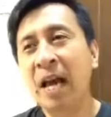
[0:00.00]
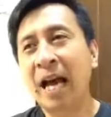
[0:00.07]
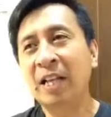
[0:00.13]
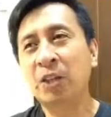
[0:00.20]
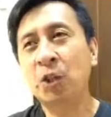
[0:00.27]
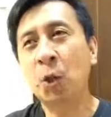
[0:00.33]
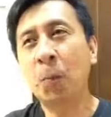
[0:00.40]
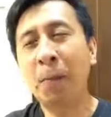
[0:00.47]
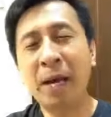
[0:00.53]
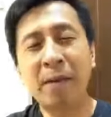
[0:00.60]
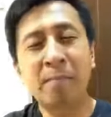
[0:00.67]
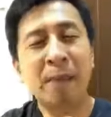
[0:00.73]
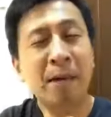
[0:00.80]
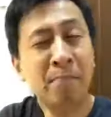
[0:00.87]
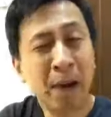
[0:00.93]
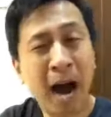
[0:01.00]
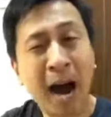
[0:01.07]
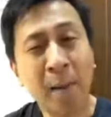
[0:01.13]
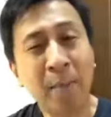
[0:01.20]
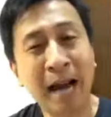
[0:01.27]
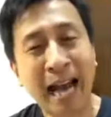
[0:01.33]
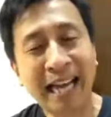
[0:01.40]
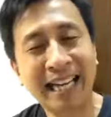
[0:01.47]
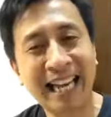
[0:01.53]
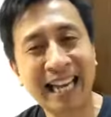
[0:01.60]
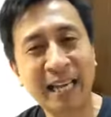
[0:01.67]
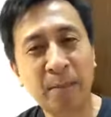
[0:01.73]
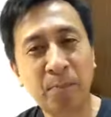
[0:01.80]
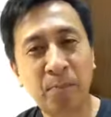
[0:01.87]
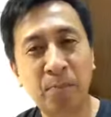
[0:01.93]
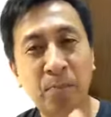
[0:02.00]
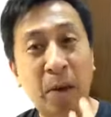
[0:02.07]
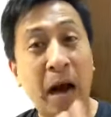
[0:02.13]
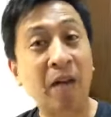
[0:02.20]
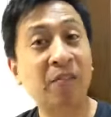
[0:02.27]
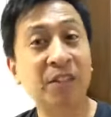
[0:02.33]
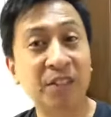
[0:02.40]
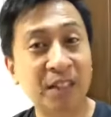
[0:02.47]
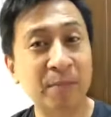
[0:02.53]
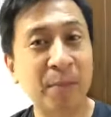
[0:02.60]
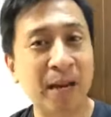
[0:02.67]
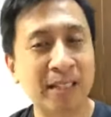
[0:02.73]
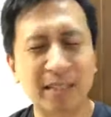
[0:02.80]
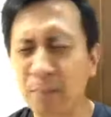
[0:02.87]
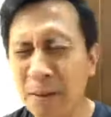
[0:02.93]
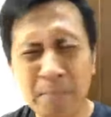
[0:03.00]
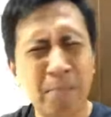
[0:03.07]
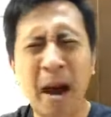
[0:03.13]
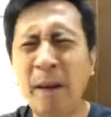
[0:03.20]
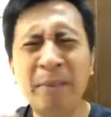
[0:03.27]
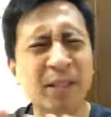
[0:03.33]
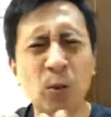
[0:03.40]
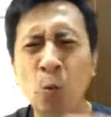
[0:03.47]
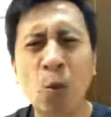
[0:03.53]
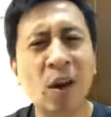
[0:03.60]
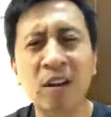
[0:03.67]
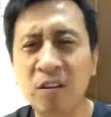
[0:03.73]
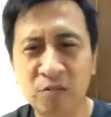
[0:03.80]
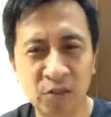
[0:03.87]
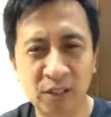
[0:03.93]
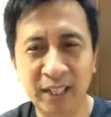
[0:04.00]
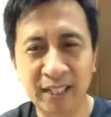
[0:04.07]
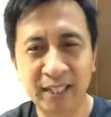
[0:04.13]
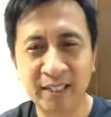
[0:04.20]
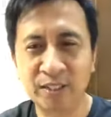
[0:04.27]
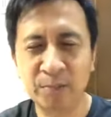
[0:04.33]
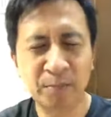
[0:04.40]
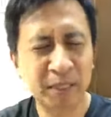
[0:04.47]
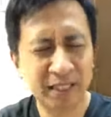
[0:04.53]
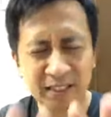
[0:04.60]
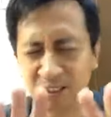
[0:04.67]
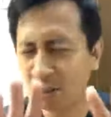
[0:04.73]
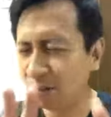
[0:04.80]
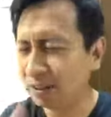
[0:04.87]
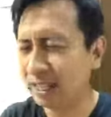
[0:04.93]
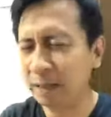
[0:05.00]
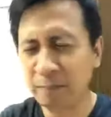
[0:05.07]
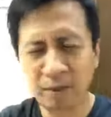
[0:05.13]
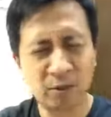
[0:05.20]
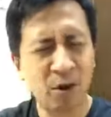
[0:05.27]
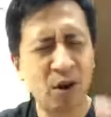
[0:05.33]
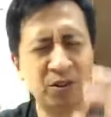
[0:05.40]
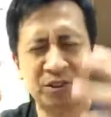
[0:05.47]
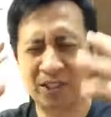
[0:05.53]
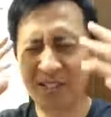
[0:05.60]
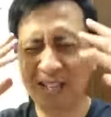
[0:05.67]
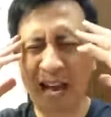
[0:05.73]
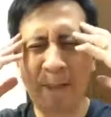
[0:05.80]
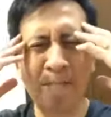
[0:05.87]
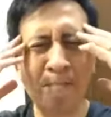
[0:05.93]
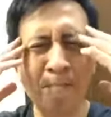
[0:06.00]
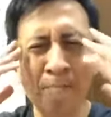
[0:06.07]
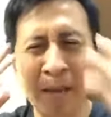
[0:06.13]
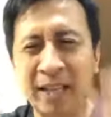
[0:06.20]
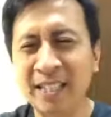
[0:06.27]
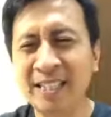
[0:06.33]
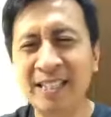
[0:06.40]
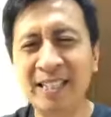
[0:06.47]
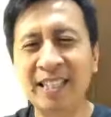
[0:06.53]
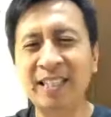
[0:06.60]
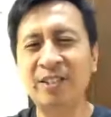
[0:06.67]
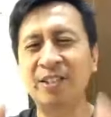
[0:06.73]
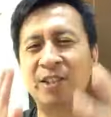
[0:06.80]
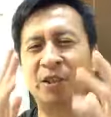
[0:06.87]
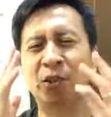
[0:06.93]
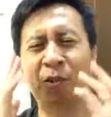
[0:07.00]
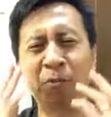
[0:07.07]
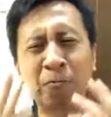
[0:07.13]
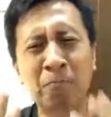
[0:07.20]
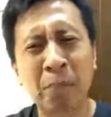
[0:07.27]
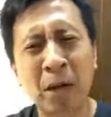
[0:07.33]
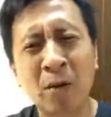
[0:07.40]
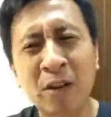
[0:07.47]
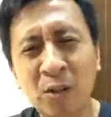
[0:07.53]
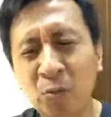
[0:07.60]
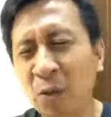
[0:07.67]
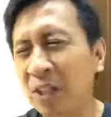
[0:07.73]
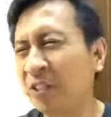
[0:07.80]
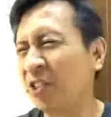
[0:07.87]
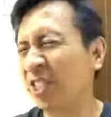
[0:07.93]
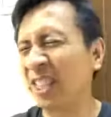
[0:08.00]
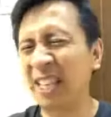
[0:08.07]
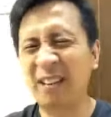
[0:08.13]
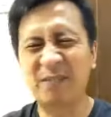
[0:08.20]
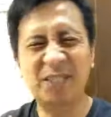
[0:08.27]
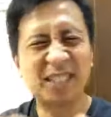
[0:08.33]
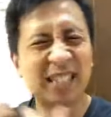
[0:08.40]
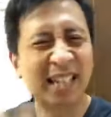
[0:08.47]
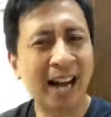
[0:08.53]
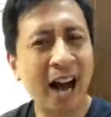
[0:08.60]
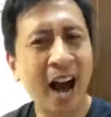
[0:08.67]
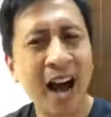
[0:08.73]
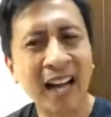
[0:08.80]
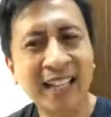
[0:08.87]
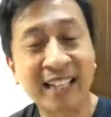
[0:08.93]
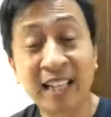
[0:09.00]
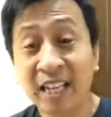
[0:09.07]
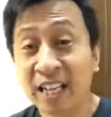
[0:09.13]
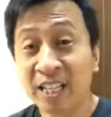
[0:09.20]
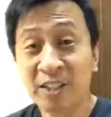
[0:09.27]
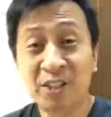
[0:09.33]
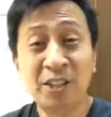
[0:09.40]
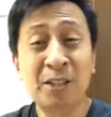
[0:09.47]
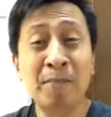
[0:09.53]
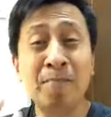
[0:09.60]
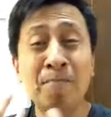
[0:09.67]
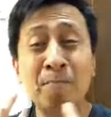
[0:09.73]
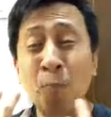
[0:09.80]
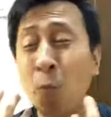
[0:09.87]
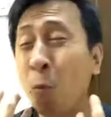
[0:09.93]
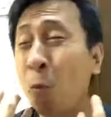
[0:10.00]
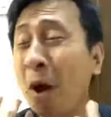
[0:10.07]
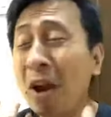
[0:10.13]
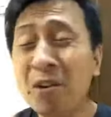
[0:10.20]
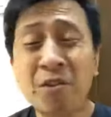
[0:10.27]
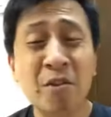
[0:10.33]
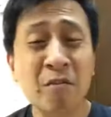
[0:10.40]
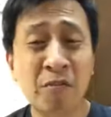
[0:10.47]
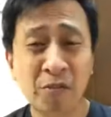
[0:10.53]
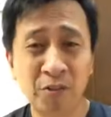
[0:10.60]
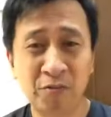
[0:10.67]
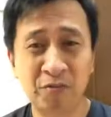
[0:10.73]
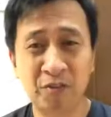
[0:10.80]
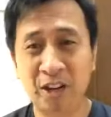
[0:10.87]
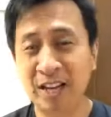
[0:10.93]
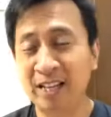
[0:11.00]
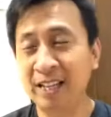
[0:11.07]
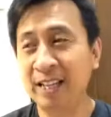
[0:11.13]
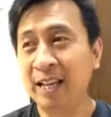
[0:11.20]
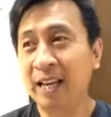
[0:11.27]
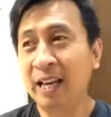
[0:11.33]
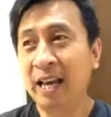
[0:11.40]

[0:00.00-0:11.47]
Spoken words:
And so my mom had a poverty mindset. My mom is a wonderful lady, please don't get me wrong, she's amazing, she's spiritual, she loves God, she's a wonderful friend.